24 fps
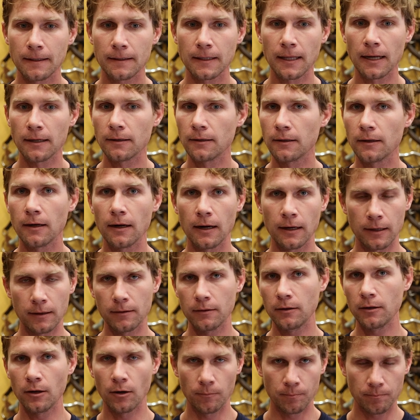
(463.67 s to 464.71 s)
That,
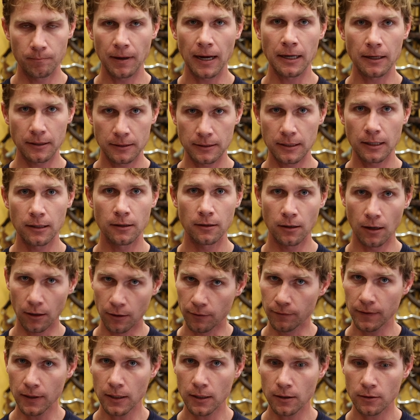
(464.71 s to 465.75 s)
back I said in the
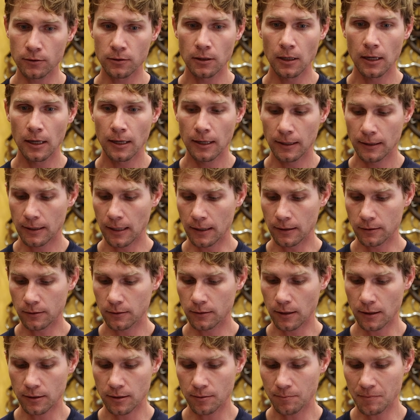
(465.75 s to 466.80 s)
other videos,
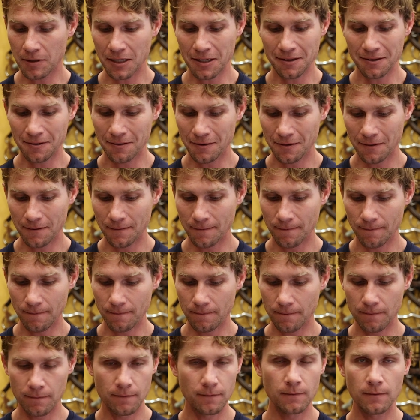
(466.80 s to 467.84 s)
that doesn't mean
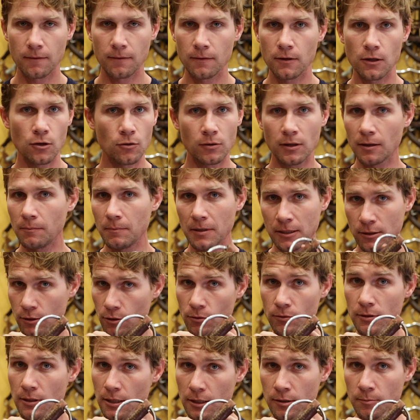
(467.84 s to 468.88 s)
you can
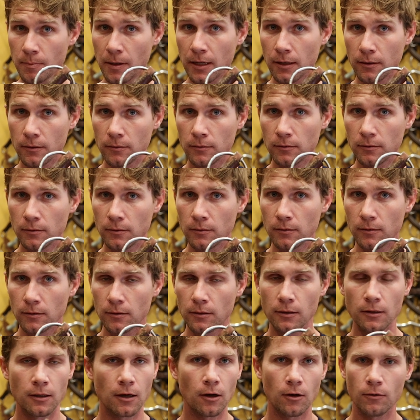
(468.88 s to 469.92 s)
misuse this bit.
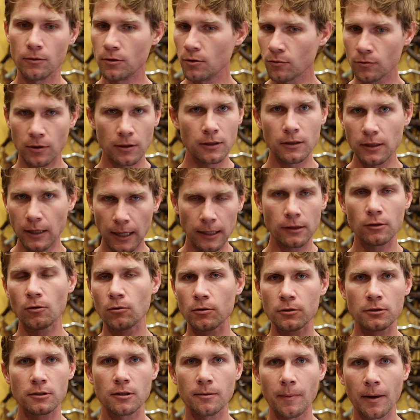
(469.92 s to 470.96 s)
You can yank the
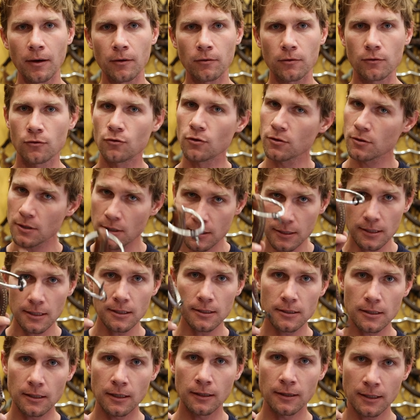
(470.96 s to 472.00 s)
horse in the mouth just as
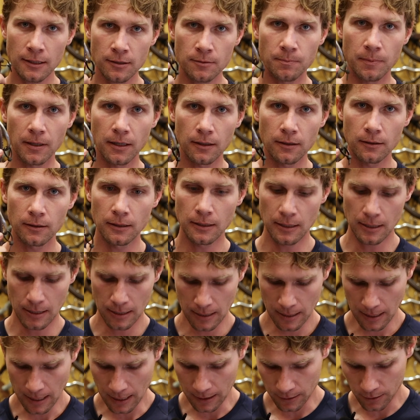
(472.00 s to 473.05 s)
easy in this bit
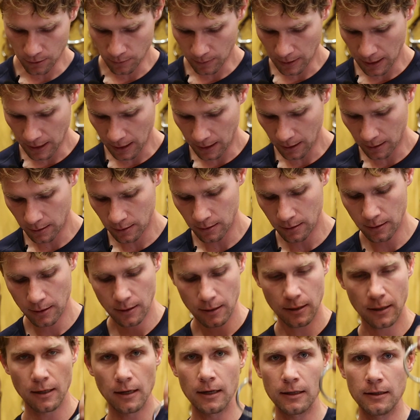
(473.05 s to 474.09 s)
as you can
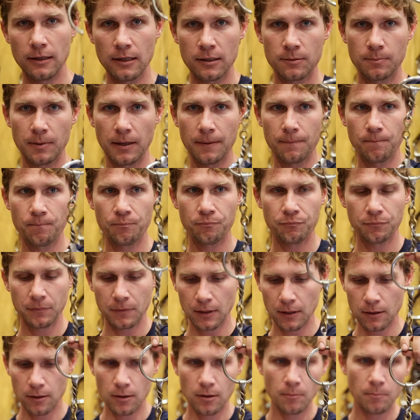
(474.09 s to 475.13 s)
in this bit.
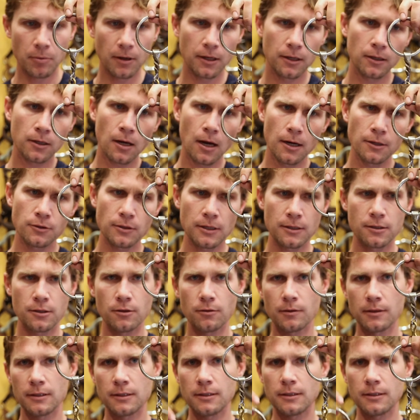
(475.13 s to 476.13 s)
But in contrast, you can